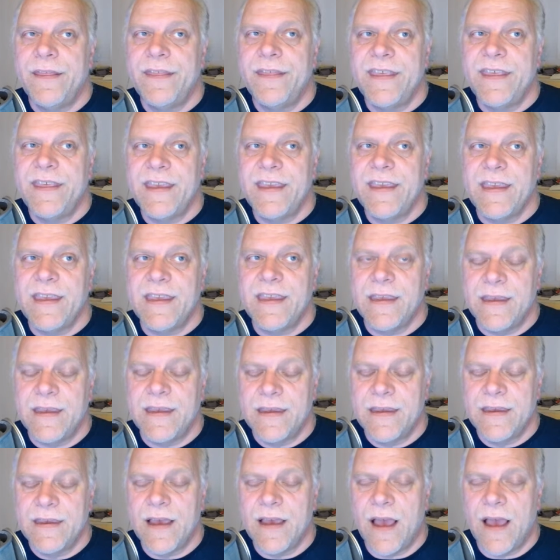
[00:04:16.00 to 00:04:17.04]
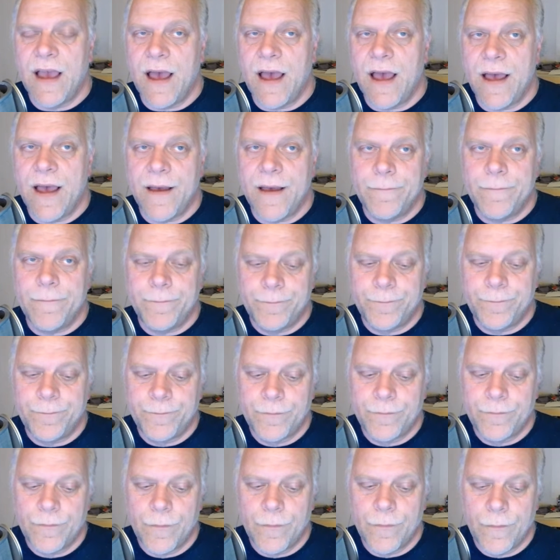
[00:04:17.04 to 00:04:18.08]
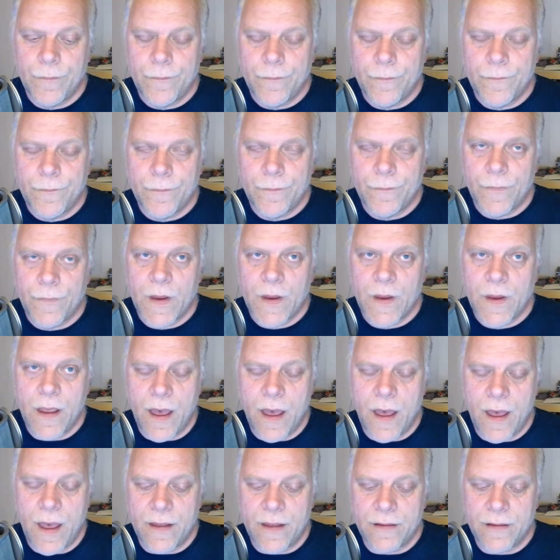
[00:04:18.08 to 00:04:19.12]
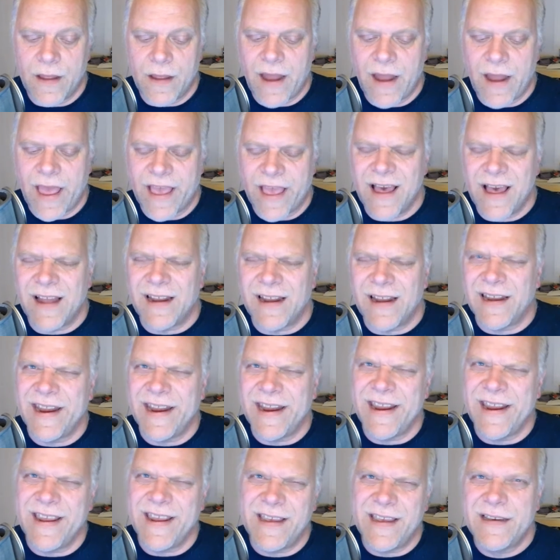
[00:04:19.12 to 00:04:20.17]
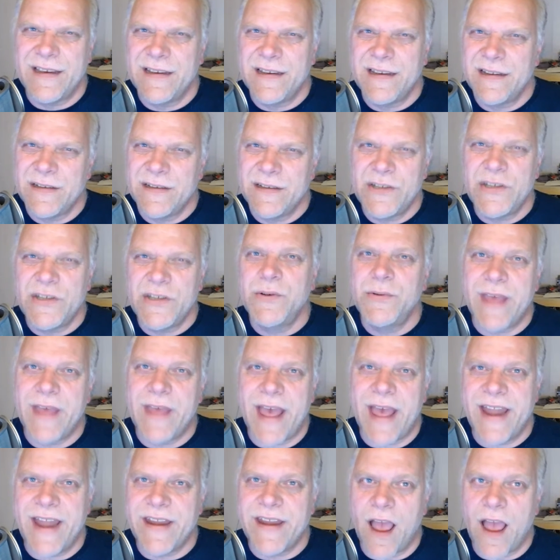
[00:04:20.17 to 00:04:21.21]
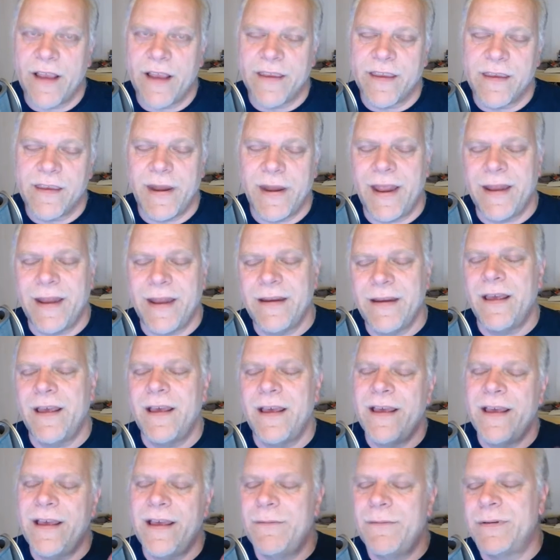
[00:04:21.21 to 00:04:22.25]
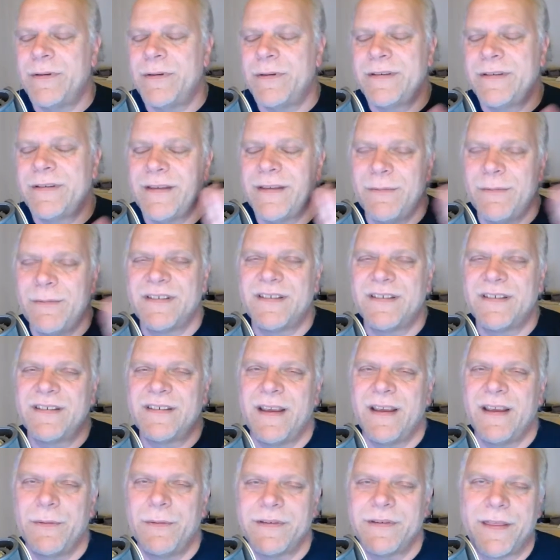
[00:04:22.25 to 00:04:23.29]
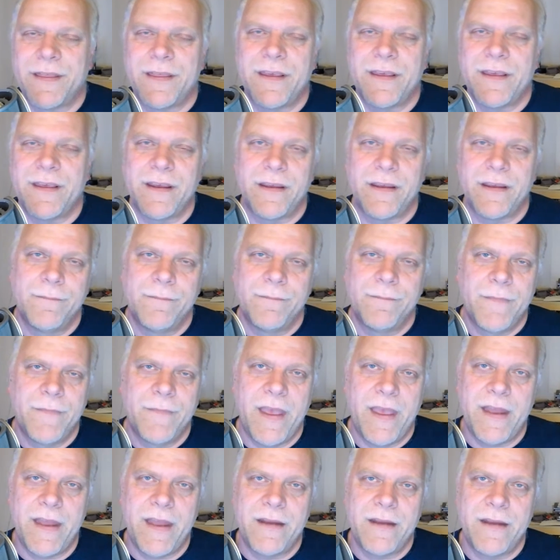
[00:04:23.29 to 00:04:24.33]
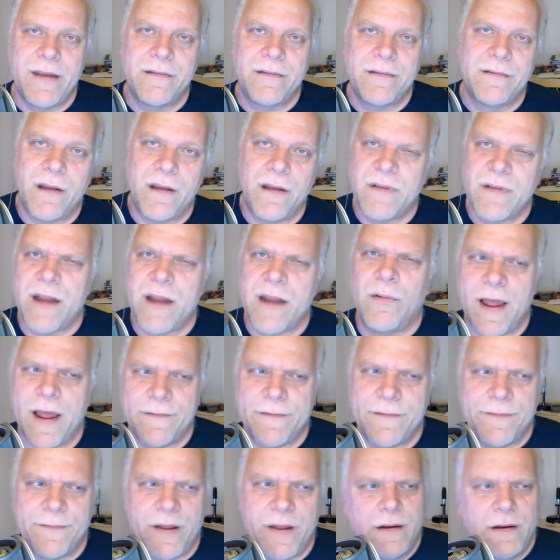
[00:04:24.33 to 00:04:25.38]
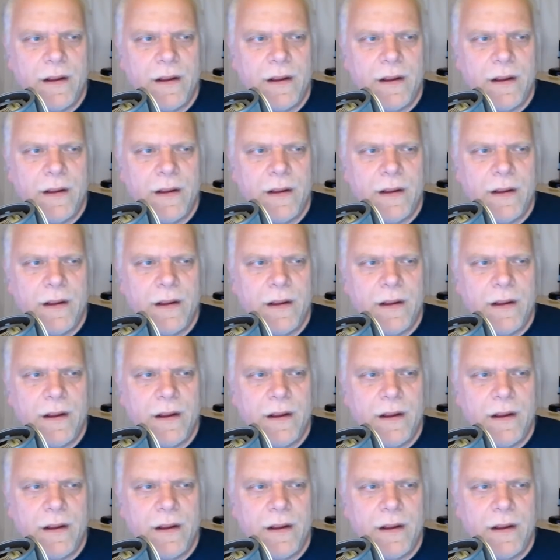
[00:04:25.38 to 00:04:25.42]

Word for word: the um, uh, like a link to that document and yeah, it was it was it was a thing and you know not a whole lot of fun